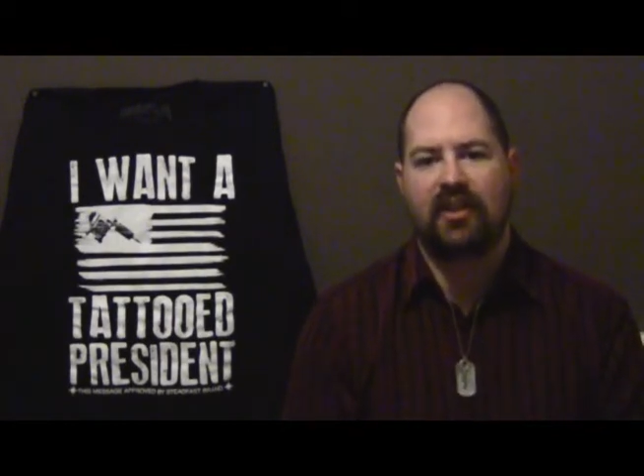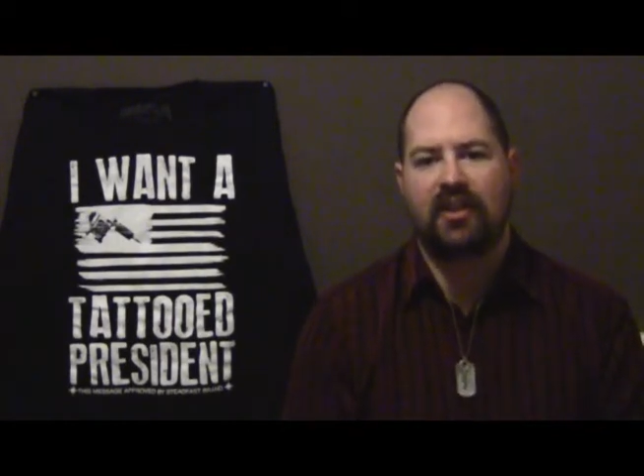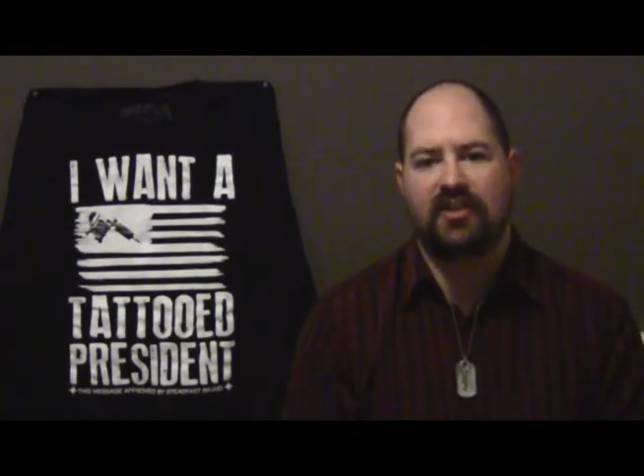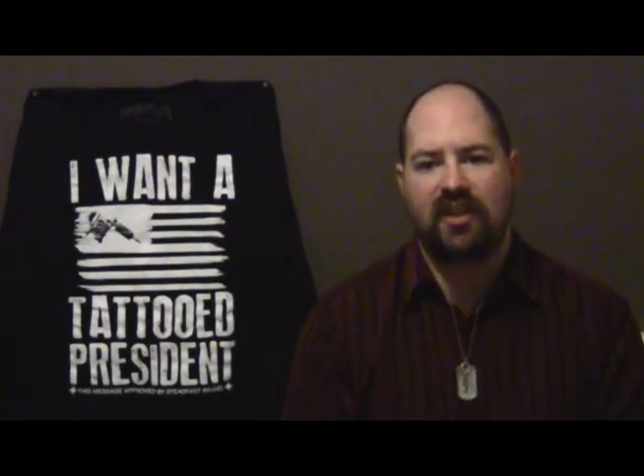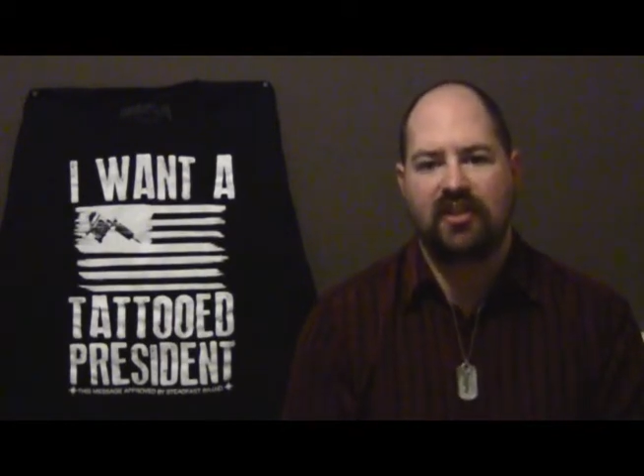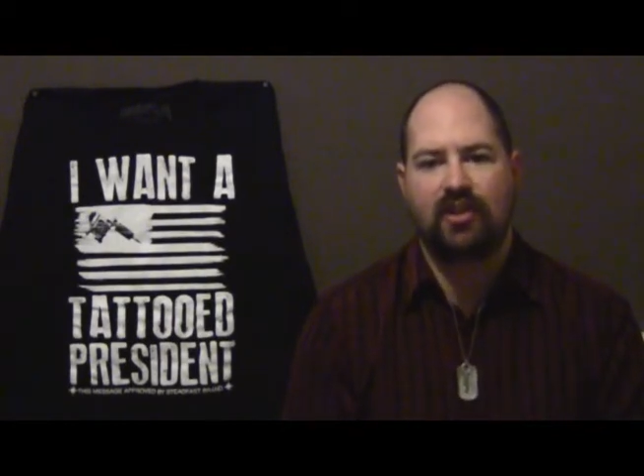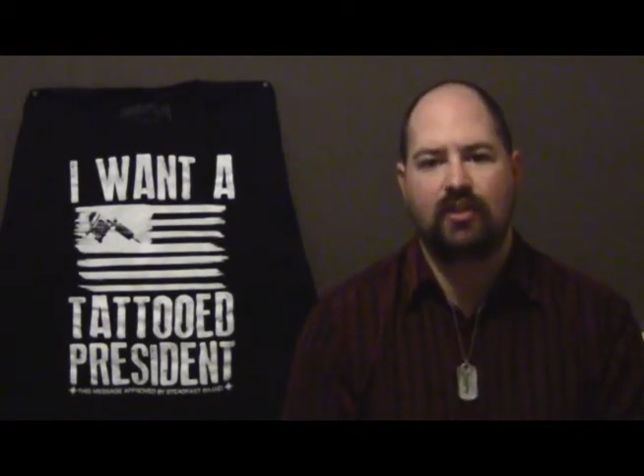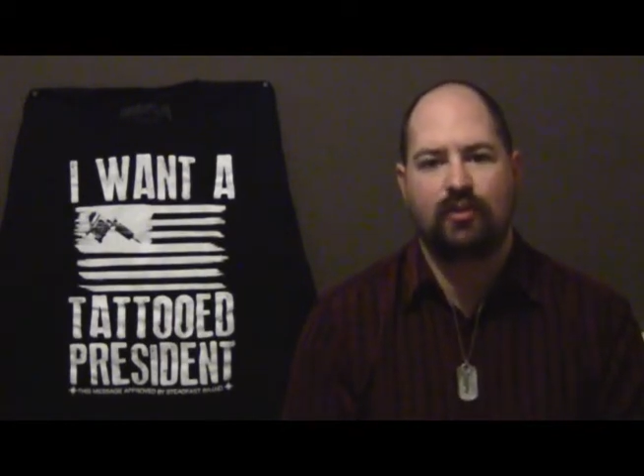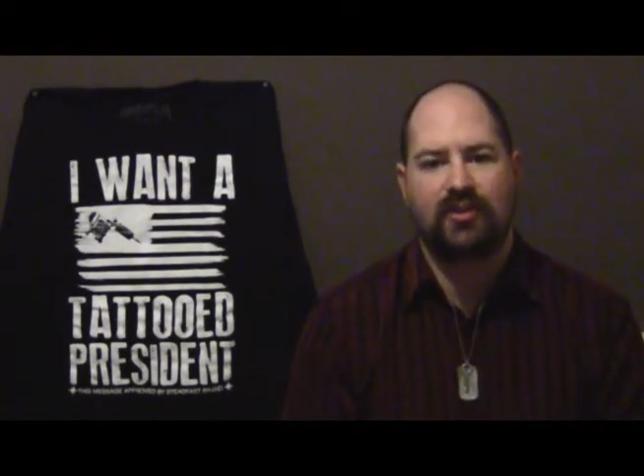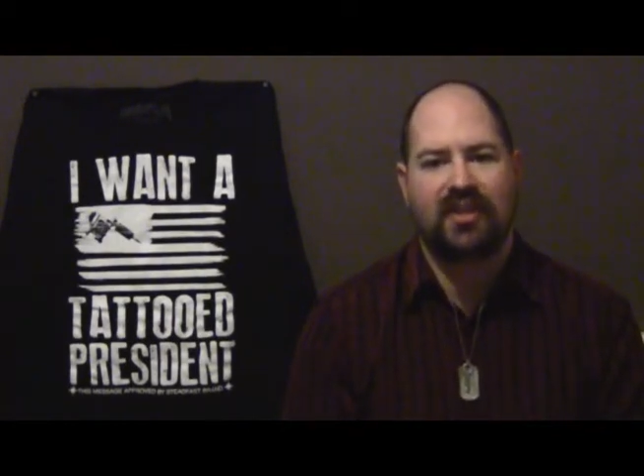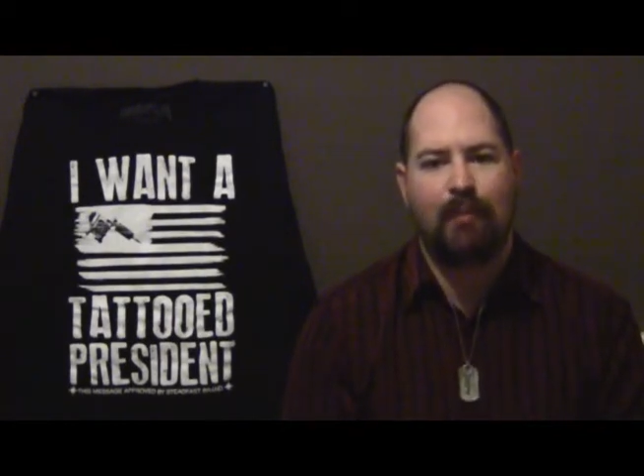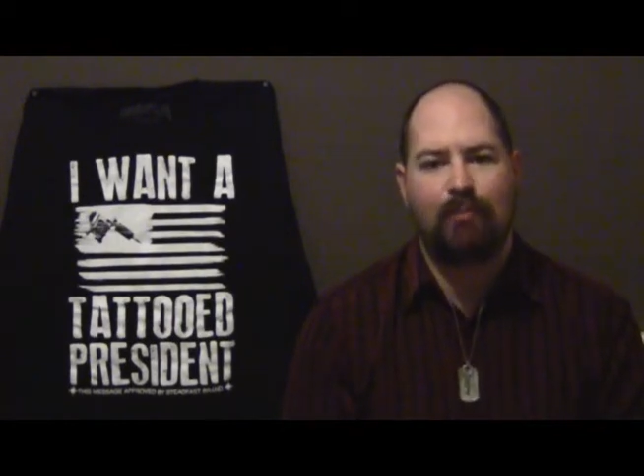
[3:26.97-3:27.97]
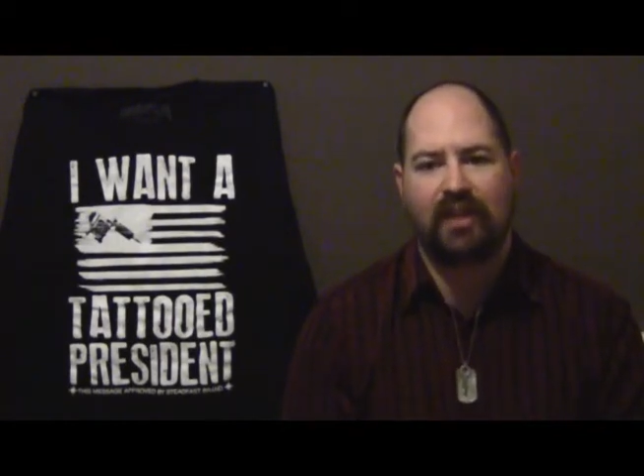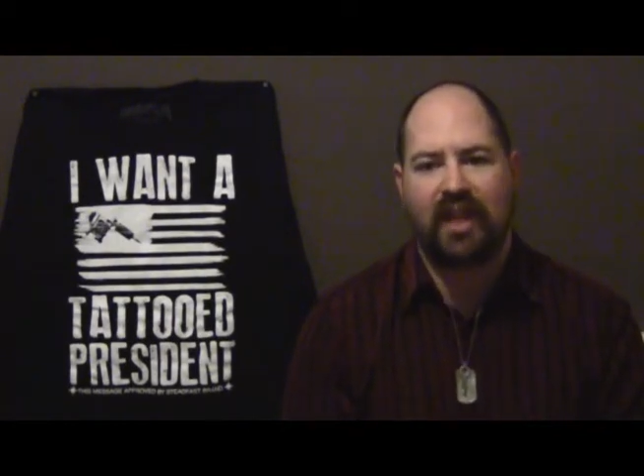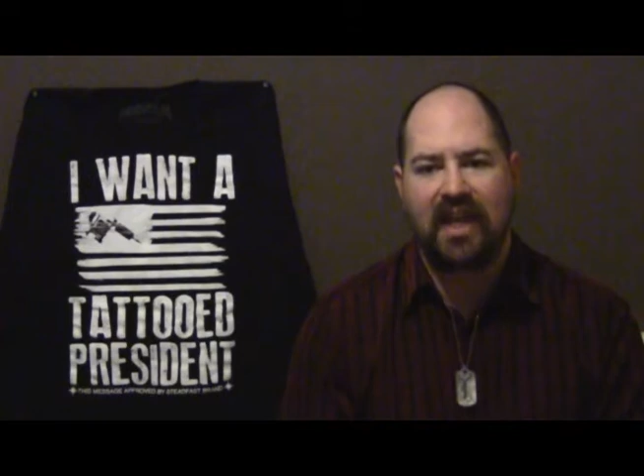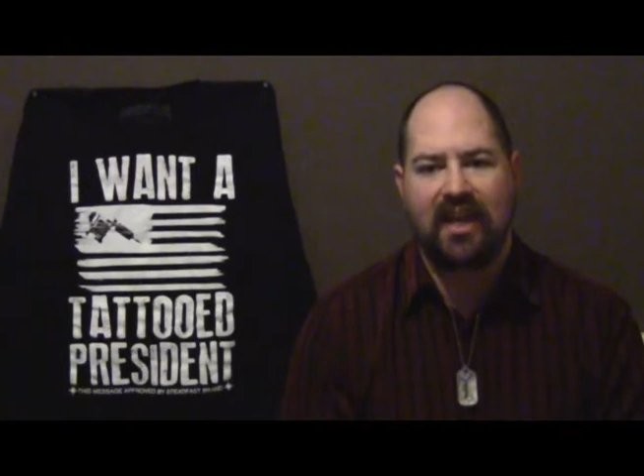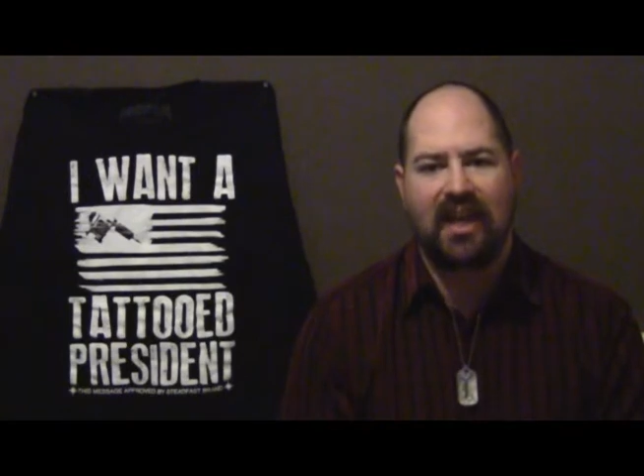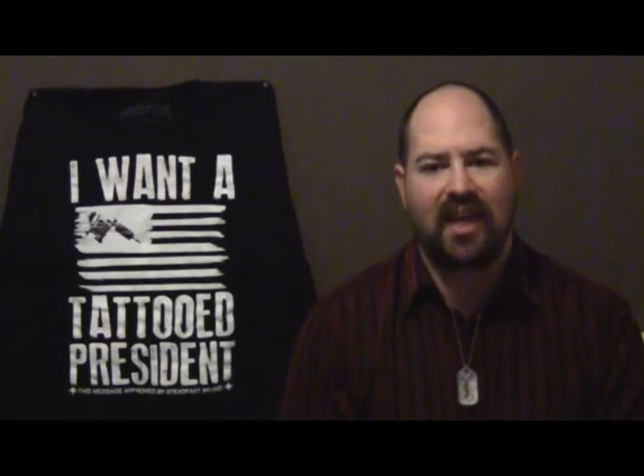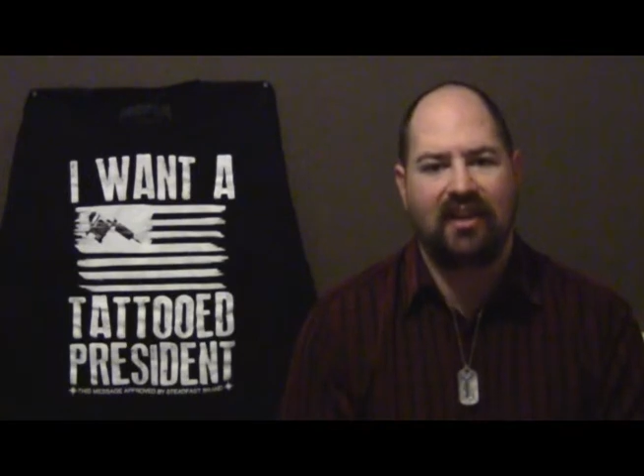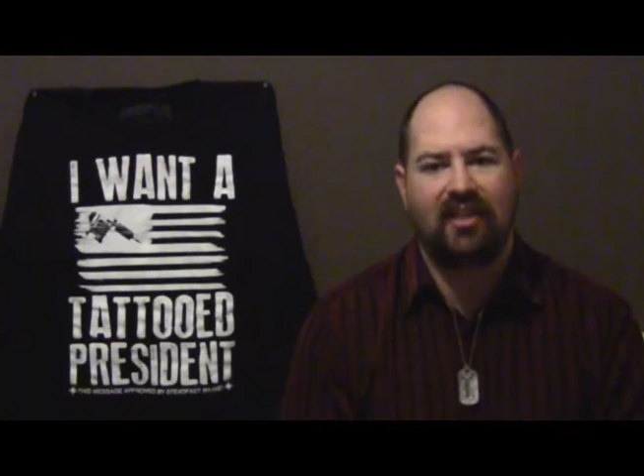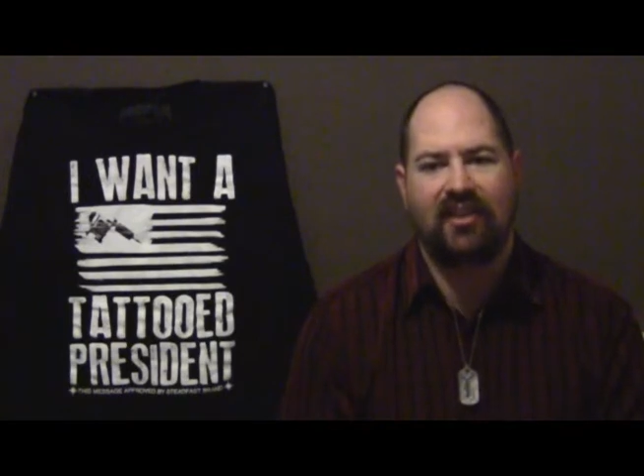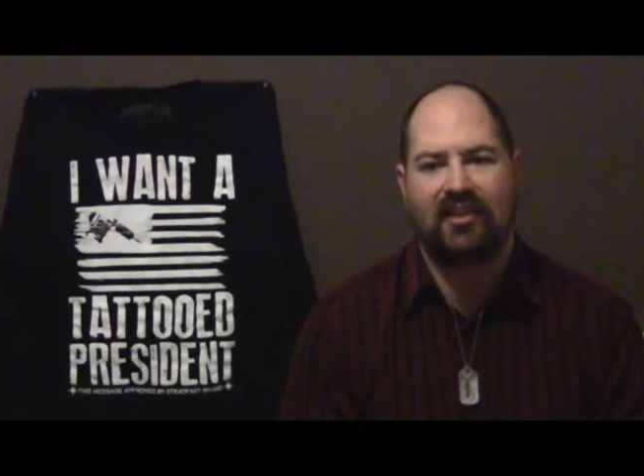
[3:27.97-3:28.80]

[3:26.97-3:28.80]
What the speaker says: the decision to stop playing in the